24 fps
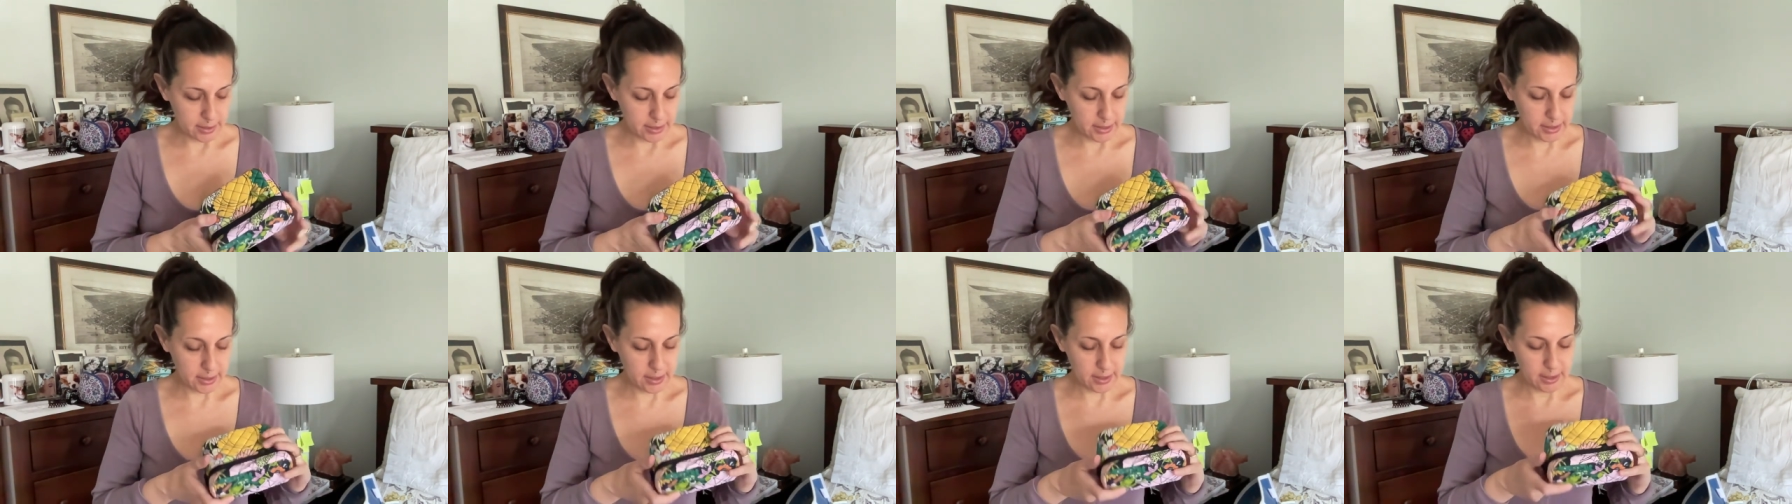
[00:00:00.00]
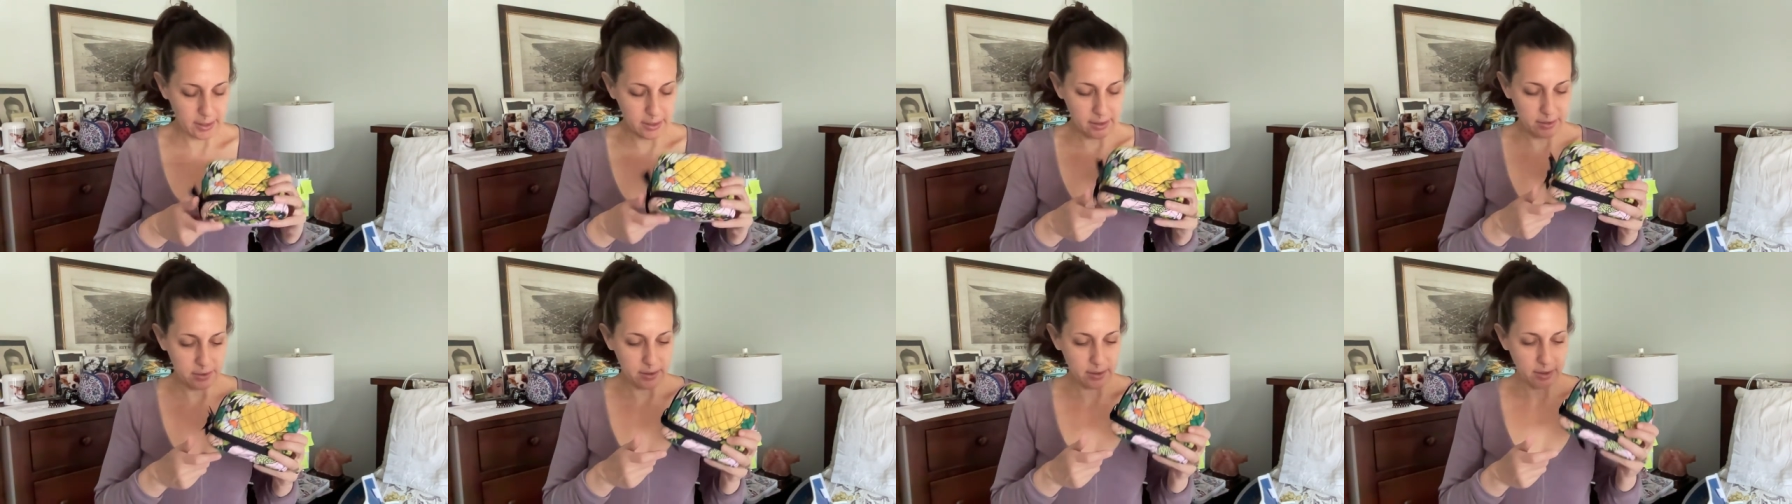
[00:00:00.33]

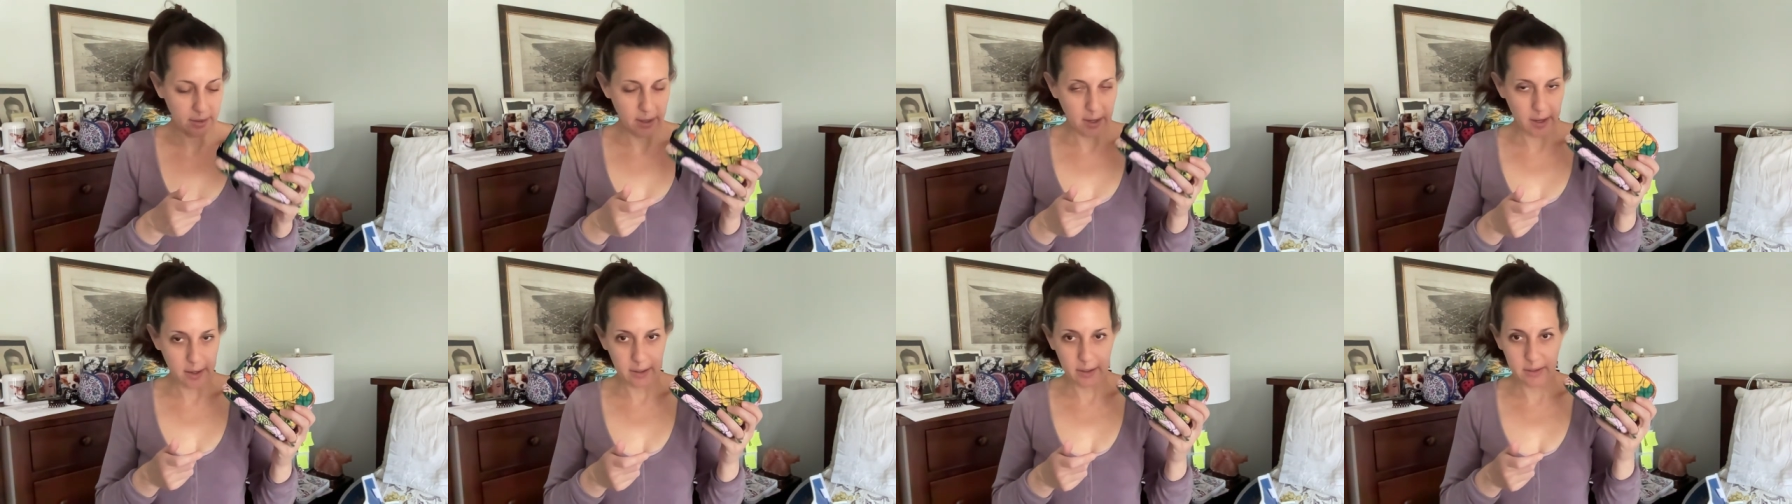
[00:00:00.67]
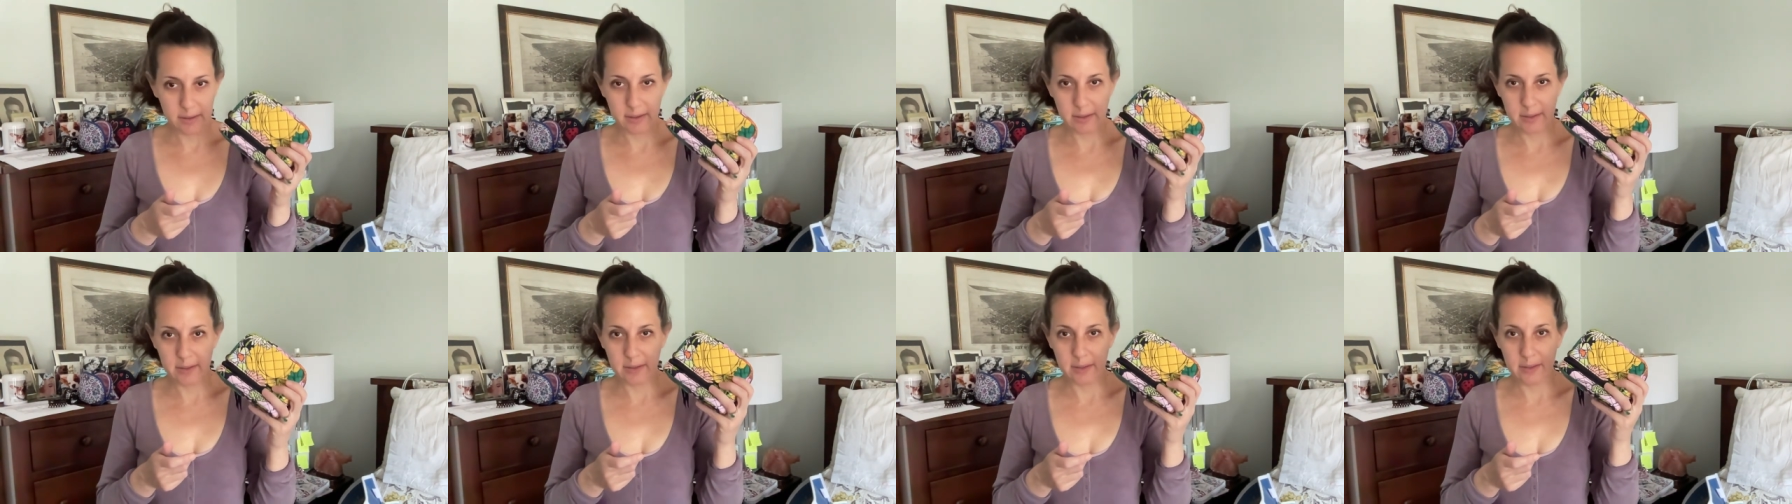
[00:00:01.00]
The
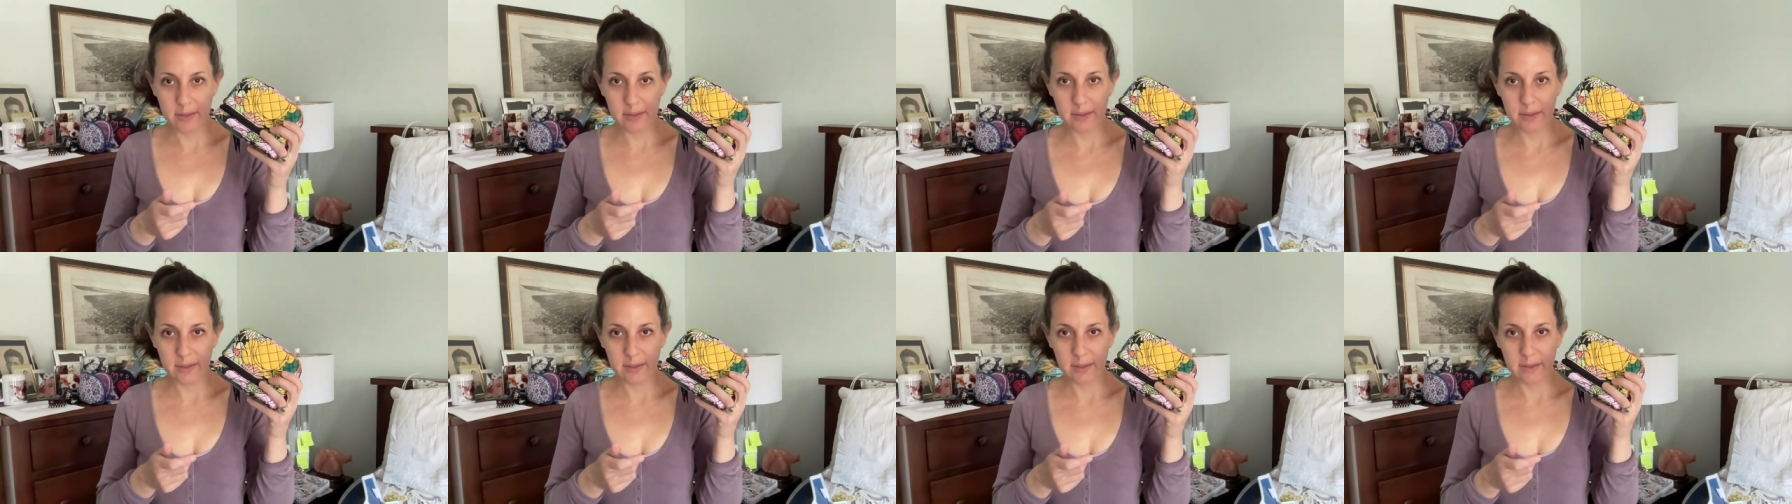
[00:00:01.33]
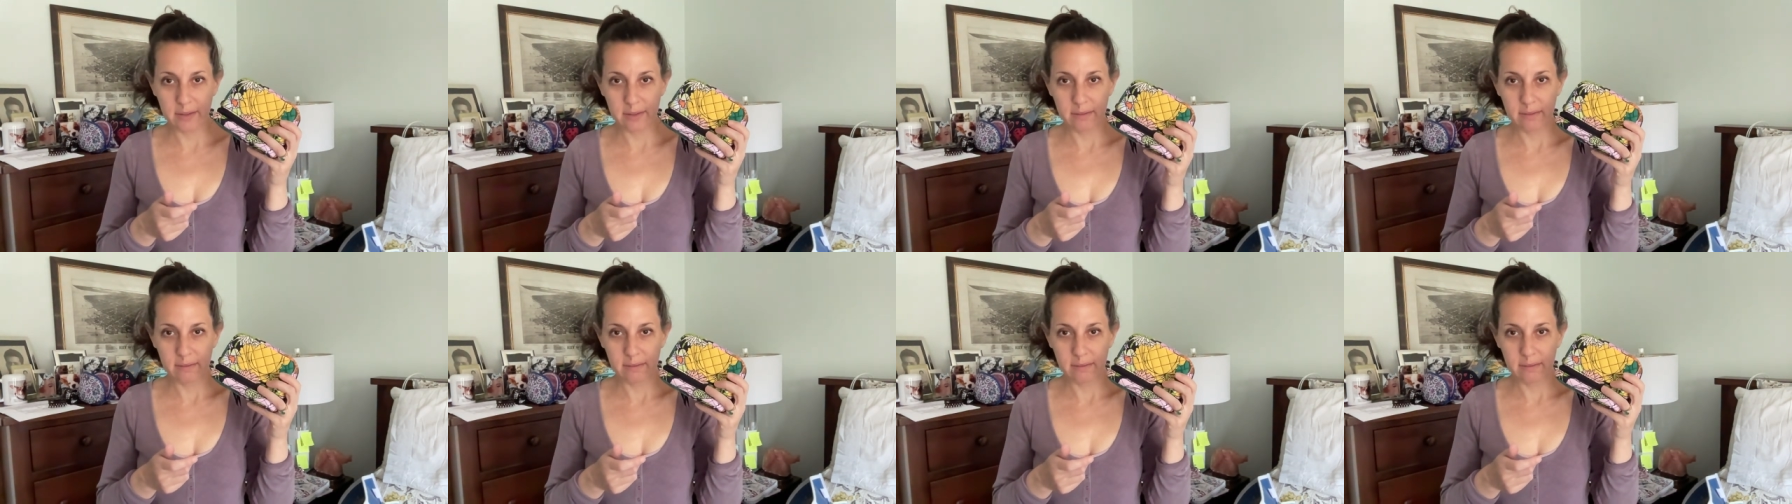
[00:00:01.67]
deluxe